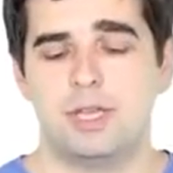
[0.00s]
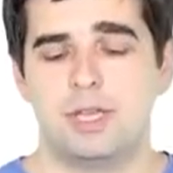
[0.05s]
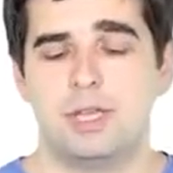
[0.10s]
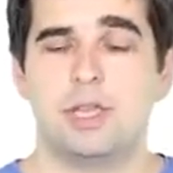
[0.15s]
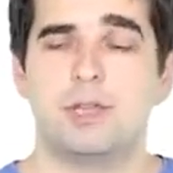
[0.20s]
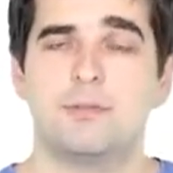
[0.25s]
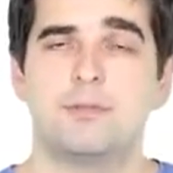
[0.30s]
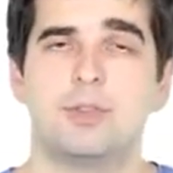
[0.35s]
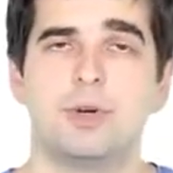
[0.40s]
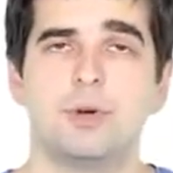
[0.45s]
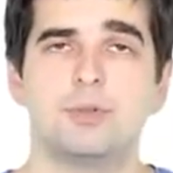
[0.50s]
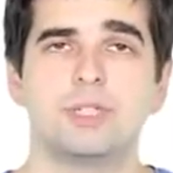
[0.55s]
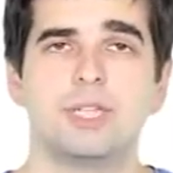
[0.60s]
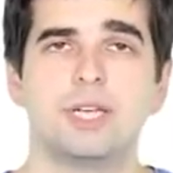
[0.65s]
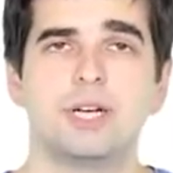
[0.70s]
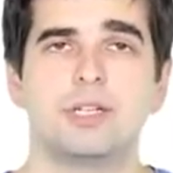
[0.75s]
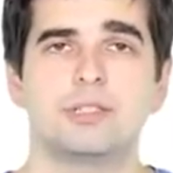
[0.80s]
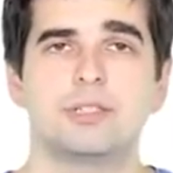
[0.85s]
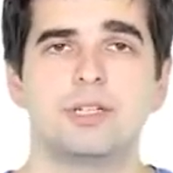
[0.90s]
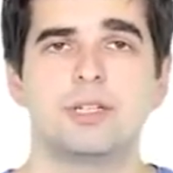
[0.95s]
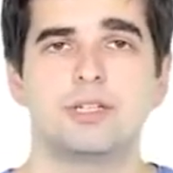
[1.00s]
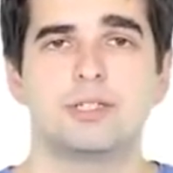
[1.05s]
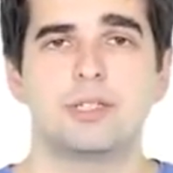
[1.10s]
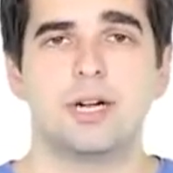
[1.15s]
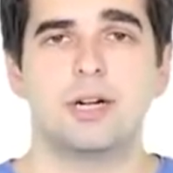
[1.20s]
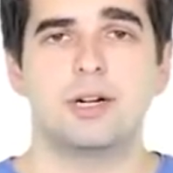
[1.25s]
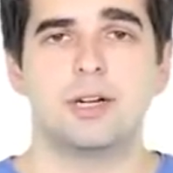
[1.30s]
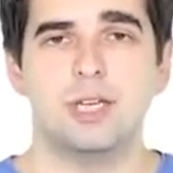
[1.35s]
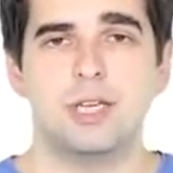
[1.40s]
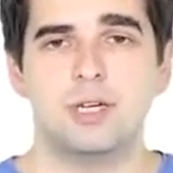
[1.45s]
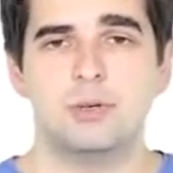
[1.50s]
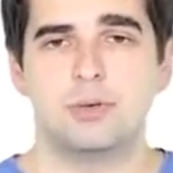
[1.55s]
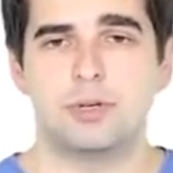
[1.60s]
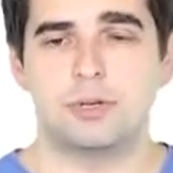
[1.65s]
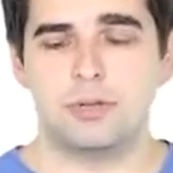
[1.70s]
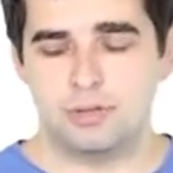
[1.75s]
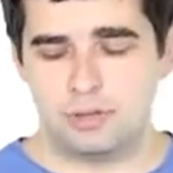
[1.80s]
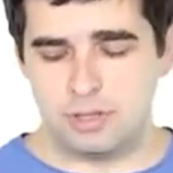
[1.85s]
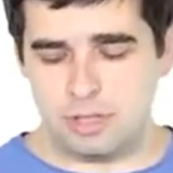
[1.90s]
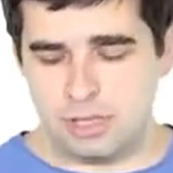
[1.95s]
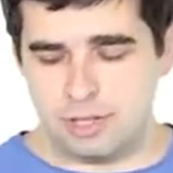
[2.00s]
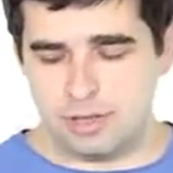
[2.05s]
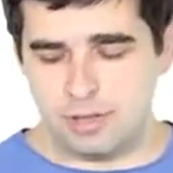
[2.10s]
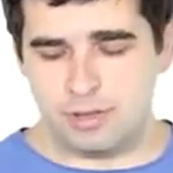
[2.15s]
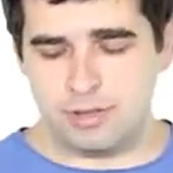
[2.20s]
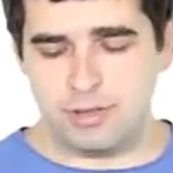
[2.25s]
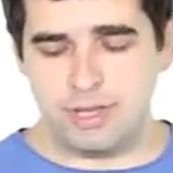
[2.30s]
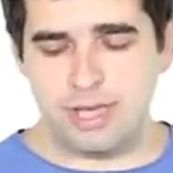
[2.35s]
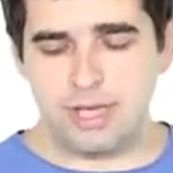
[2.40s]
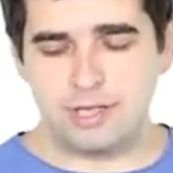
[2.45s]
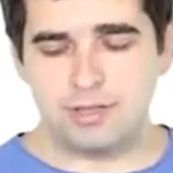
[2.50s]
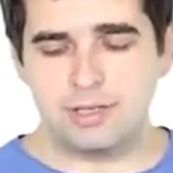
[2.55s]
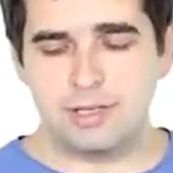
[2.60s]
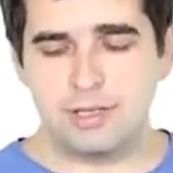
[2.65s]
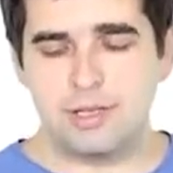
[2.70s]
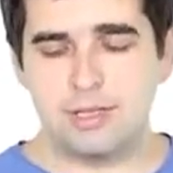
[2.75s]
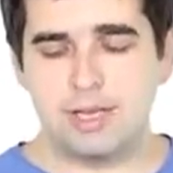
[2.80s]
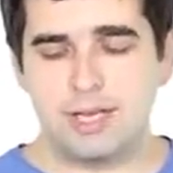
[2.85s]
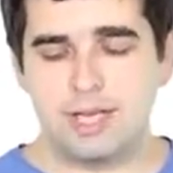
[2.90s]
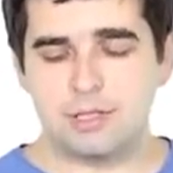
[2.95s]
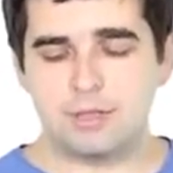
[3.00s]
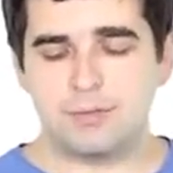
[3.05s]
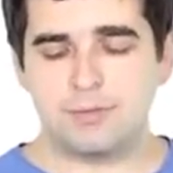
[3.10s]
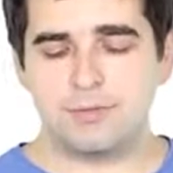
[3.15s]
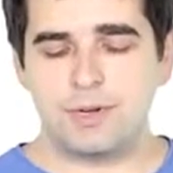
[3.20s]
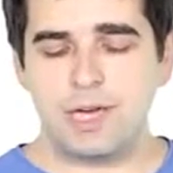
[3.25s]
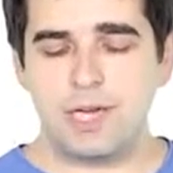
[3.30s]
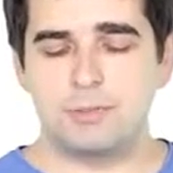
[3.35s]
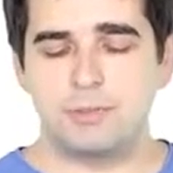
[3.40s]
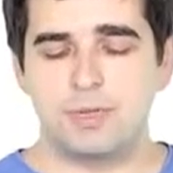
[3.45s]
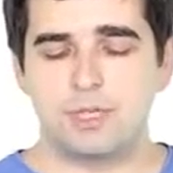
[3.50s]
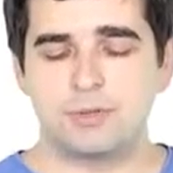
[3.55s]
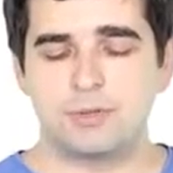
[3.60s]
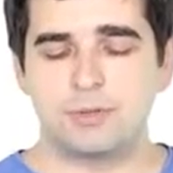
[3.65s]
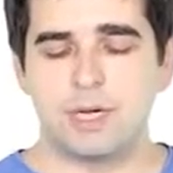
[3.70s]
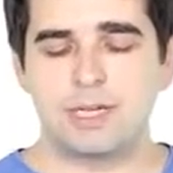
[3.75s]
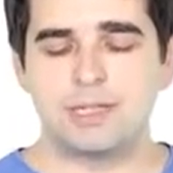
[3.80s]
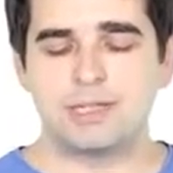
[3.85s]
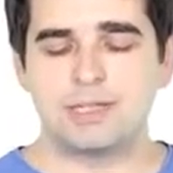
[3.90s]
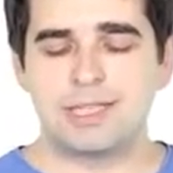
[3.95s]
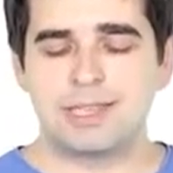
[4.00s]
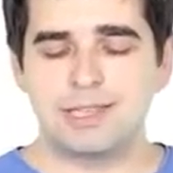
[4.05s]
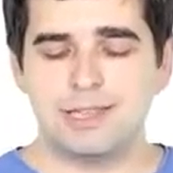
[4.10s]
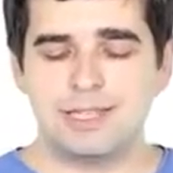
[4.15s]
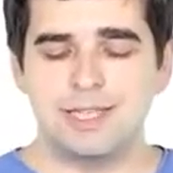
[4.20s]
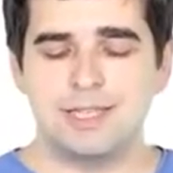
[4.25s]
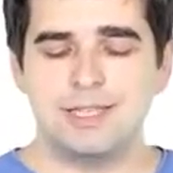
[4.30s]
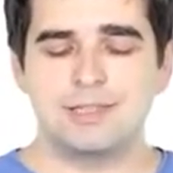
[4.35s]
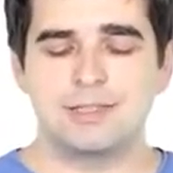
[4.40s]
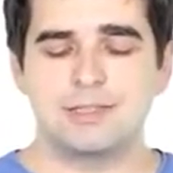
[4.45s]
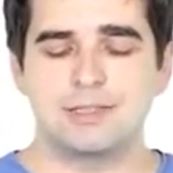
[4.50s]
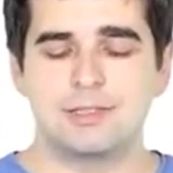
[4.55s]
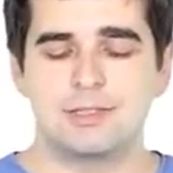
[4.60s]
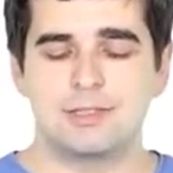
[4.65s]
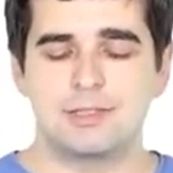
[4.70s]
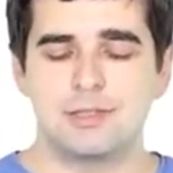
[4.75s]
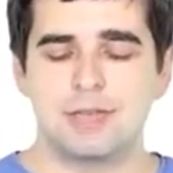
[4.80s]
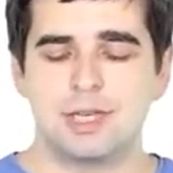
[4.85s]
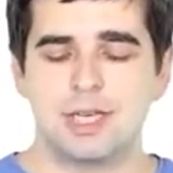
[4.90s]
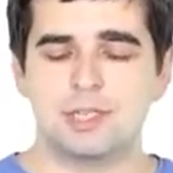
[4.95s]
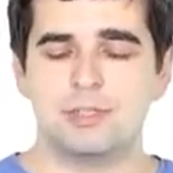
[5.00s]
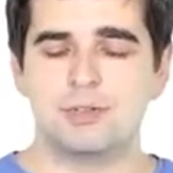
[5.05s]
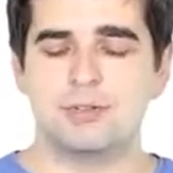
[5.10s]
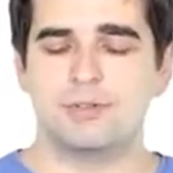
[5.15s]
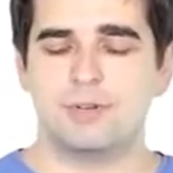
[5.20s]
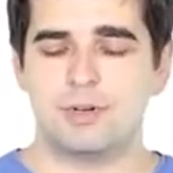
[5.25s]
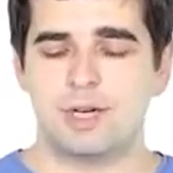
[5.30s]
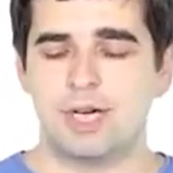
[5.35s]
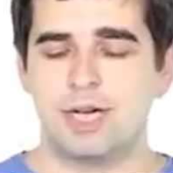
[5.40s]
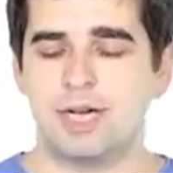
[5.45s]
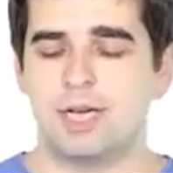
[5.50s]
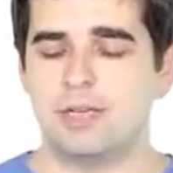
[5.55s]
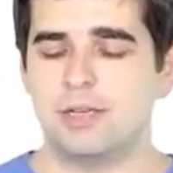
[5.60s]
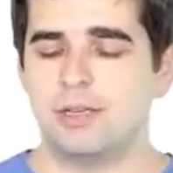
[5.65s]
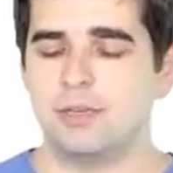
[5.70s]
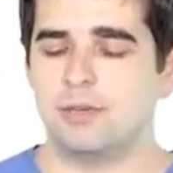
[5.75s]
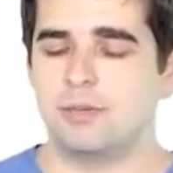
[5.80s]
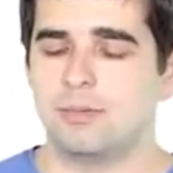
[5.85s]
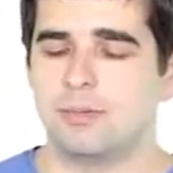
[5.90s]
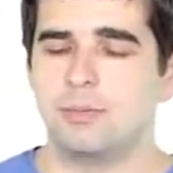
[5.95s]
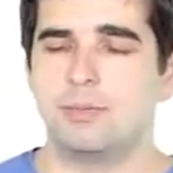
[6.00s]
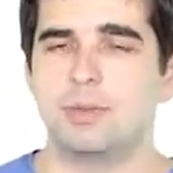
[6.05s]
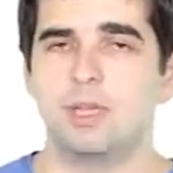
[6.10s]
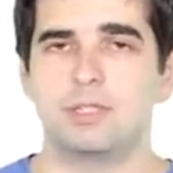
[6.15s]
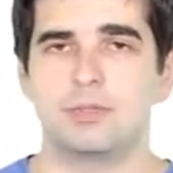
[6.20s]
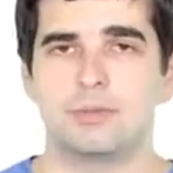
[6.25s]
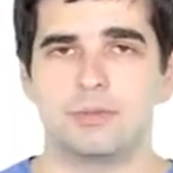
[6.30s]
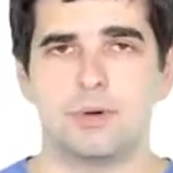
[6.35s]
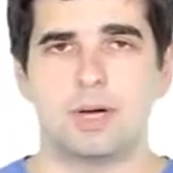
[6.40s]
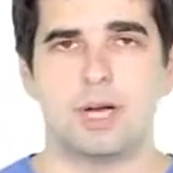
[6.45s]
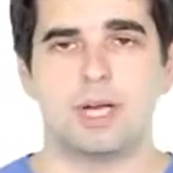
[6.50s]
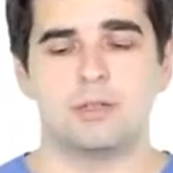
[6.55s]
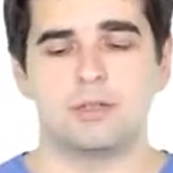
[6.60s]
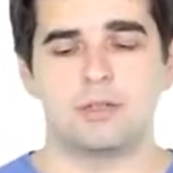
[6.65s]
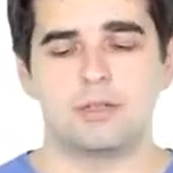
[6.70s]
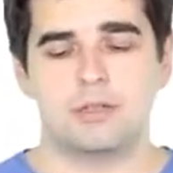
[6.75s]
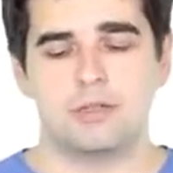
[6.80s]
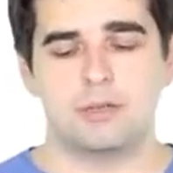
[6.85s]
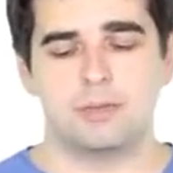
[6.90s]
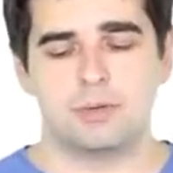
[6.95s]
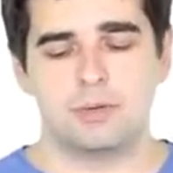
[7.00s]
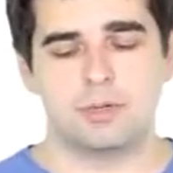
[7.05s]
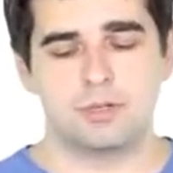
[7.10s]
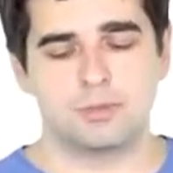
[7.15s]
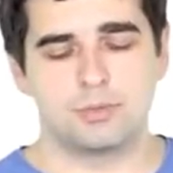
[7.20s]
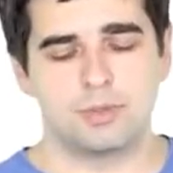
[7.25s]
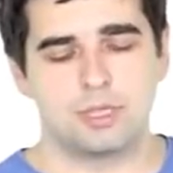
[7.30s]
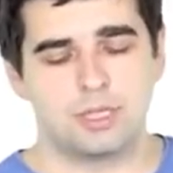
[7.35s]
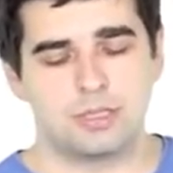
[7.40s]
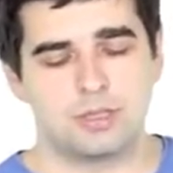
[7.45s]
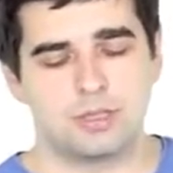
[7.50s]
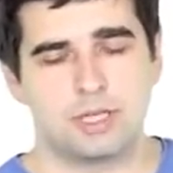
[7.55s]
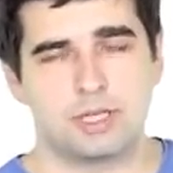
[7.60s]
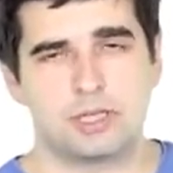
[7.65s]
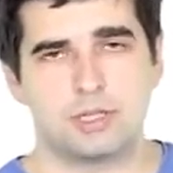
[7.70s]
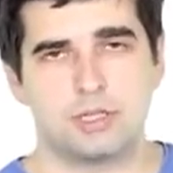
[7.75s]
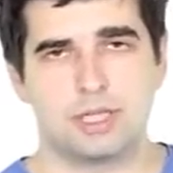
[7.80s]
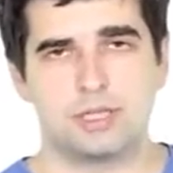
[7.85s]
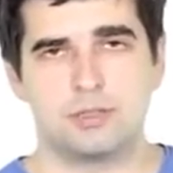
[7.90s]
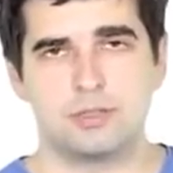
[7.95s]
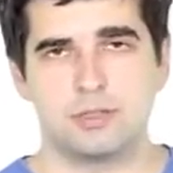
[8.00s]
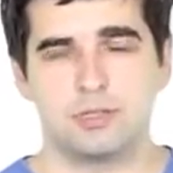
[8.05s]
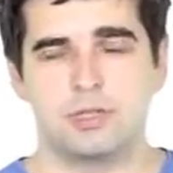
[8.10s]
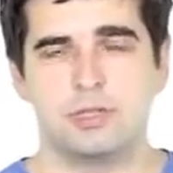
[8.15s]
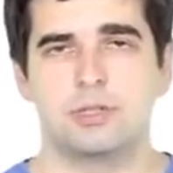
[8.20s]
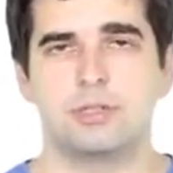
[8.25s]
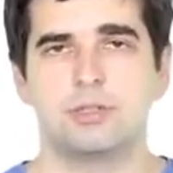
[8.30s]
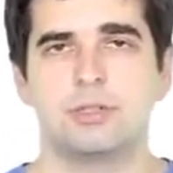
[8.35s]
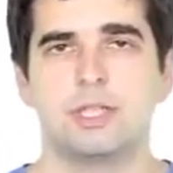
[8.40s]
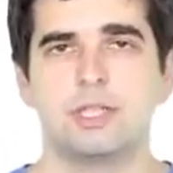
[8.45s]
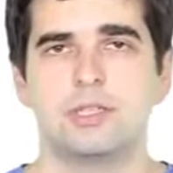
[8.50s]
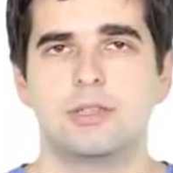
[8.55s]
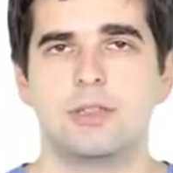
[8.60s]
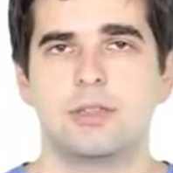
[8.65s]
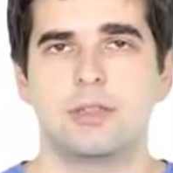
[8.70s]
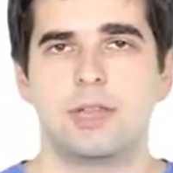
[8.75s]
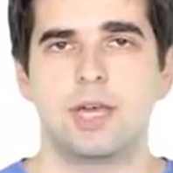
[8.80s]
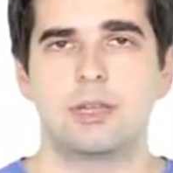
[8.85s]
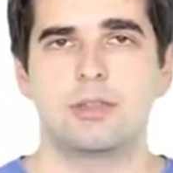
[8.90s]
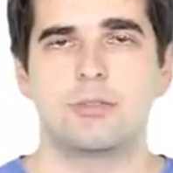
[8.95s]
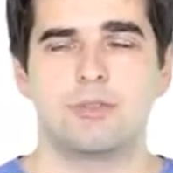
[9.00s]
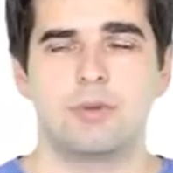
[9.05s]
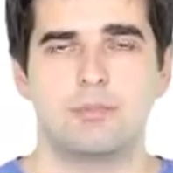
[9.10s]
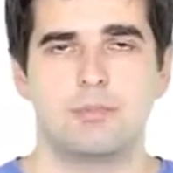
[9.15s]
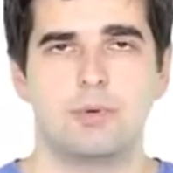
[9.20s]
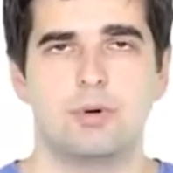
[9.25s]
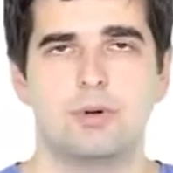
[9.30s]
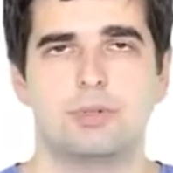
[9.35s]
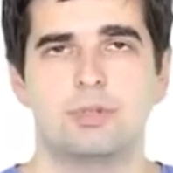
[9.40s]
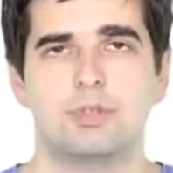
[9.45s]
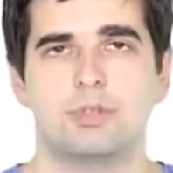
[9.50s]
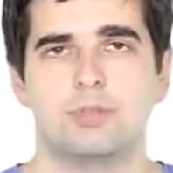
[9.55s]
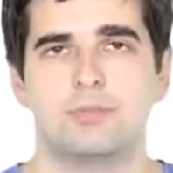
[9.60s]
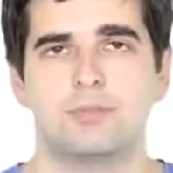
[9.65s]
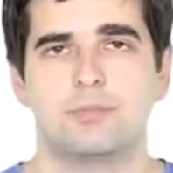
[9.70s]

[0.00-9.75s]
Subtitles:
If those characters are equal, then s of I plus 1 is at least s of I plus 1, because we can just increase the length of the border.